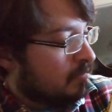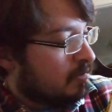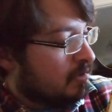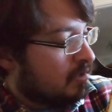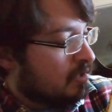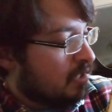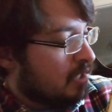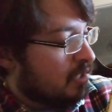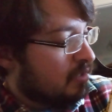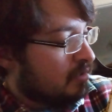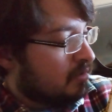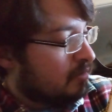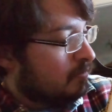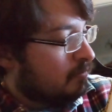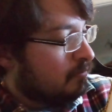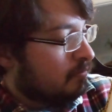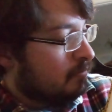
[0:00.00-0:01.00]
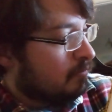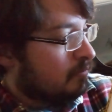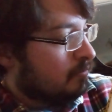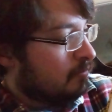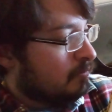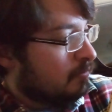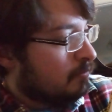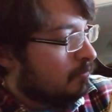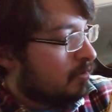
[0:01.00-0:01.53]
See,
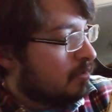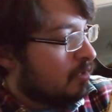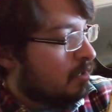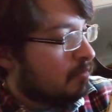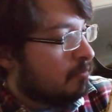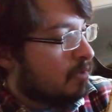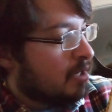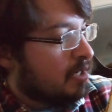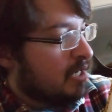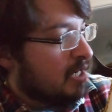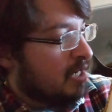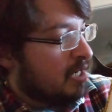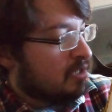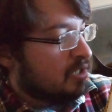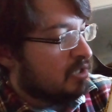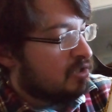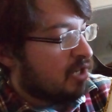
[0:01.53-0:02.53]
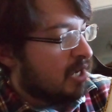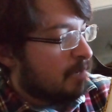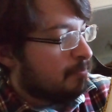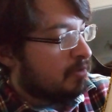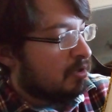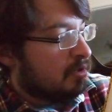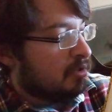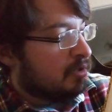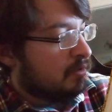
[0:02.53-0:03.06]
we're already into
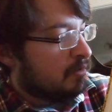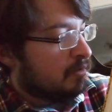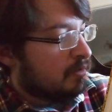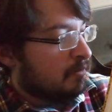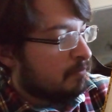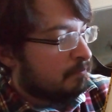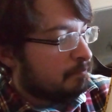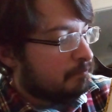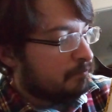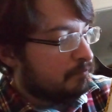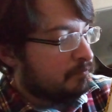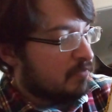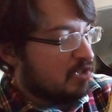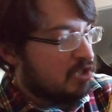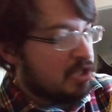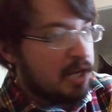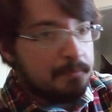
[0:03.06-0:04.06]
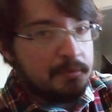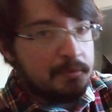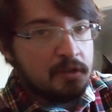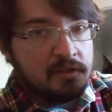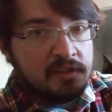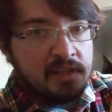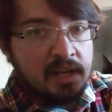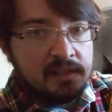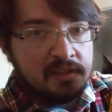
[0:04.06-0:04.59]
chapter
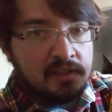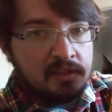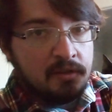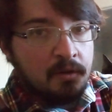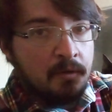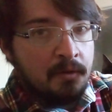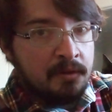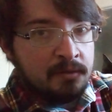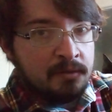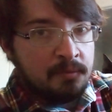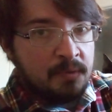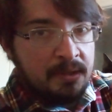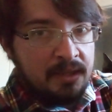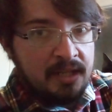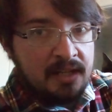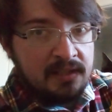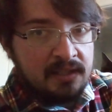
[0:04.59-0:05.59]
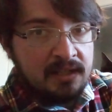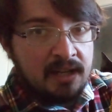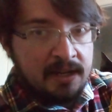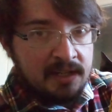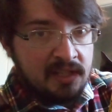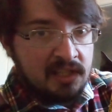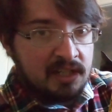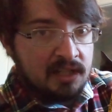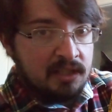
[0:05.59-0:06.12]
6 is going through these
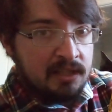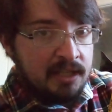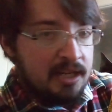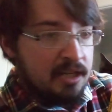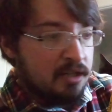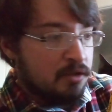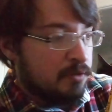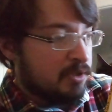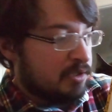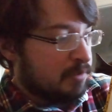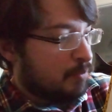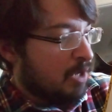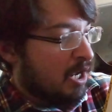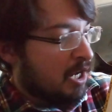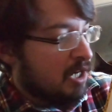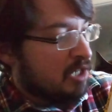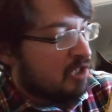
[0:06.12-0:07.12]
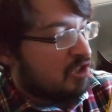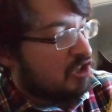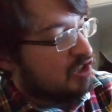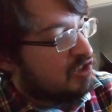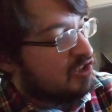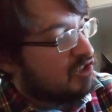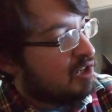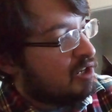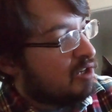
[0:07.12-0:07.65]
nice, clean, crisp
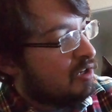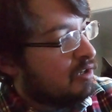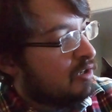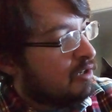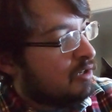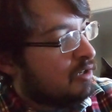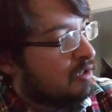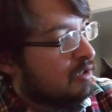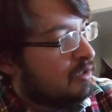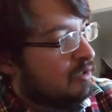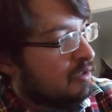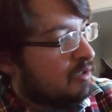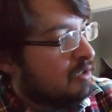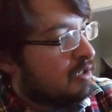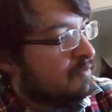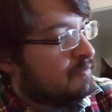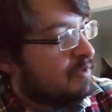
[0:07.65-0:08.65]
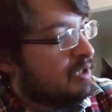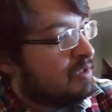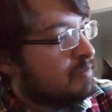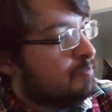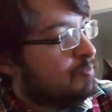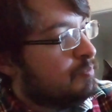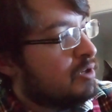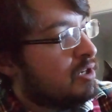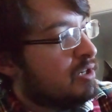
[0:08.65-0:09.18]
pages of this
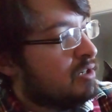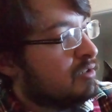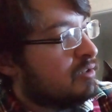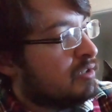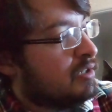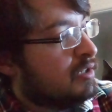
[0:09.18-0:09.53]
book.